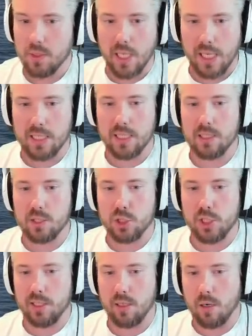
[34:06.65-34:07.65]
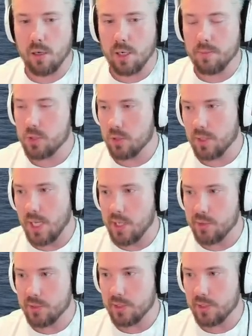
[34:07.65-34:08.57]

and then the shell arms on the outer